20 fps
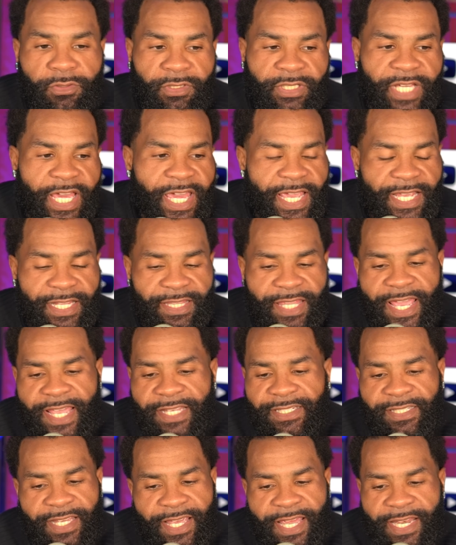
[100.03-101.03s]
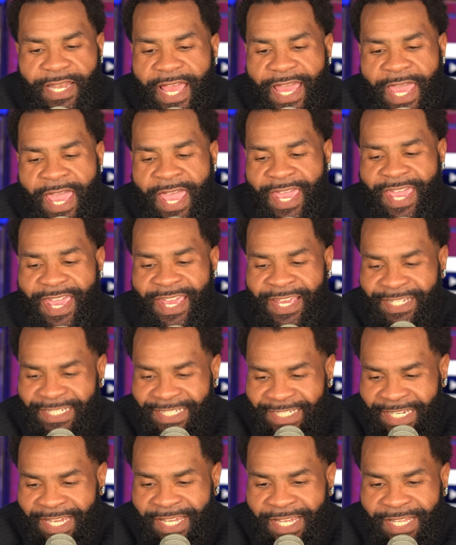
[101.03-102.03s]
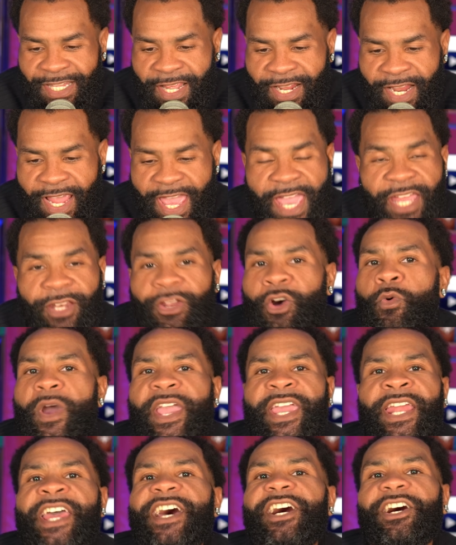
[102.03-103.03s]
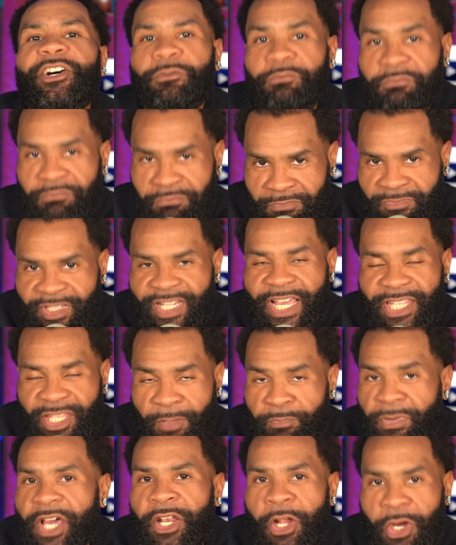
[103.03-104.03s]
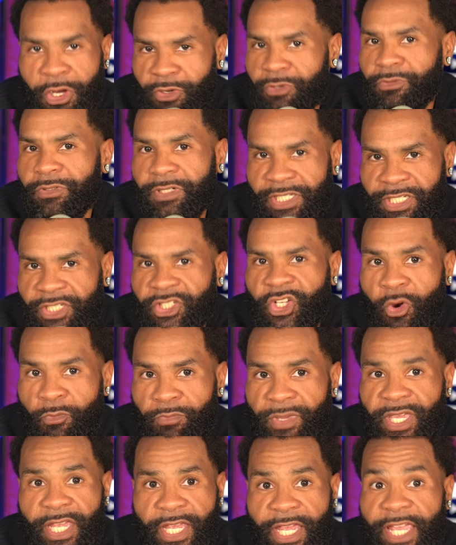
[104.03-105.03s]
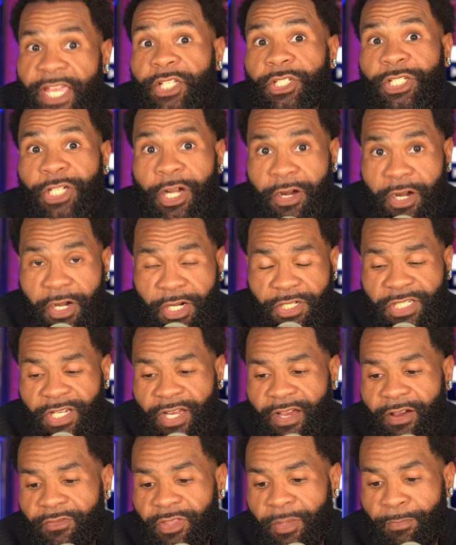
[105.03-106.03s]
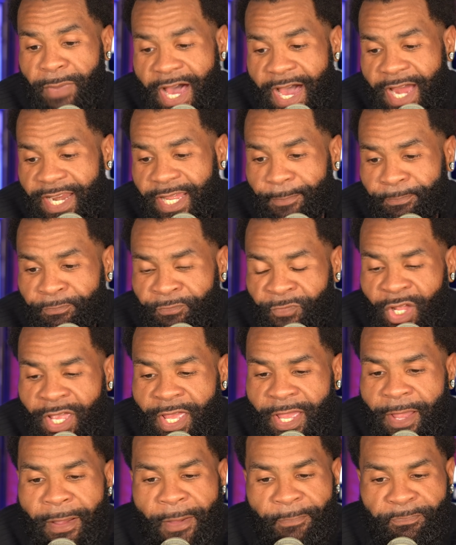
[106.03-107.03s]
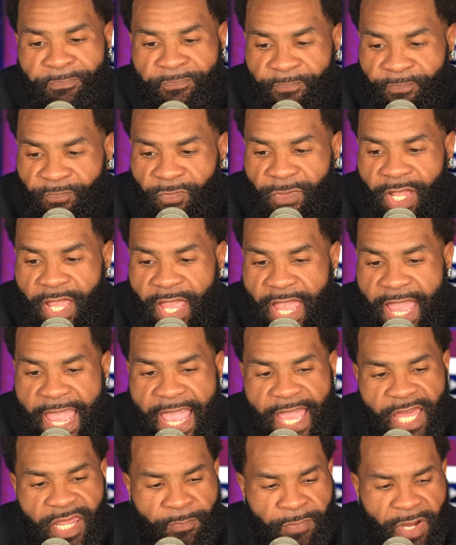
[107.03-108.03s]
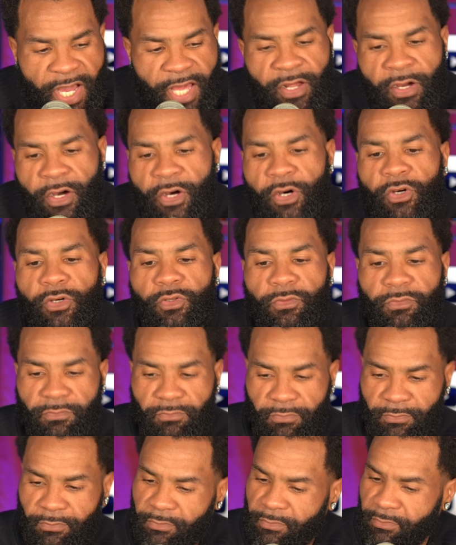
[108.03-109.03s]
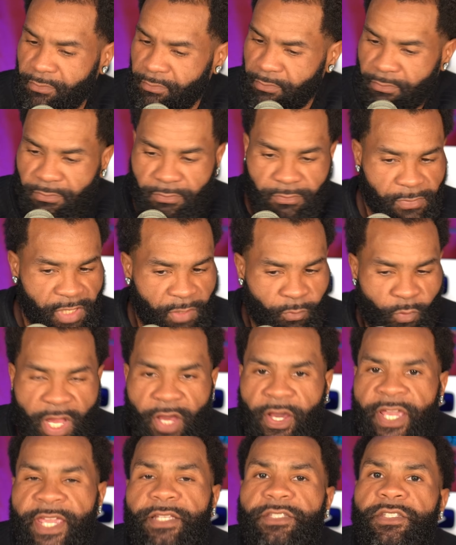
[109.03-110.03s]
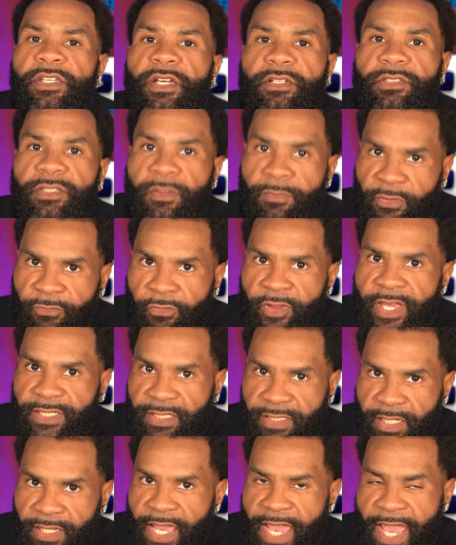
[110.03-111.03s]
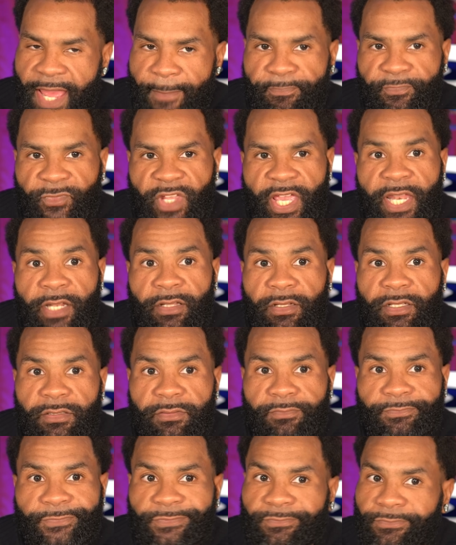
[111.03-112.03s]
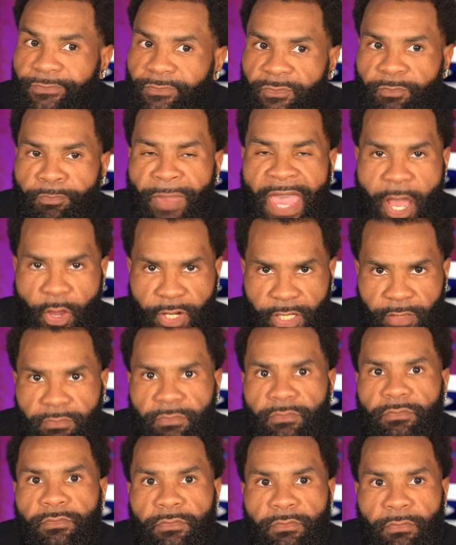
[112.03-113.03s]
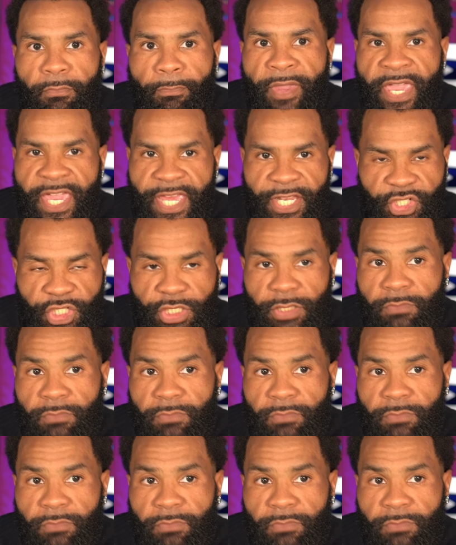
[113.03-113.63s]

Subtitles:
They said, hey, ain't no way in hell that the butthole is going to be in charge of the body. And the butthole, well, he took some offense to that and pouted, pinched.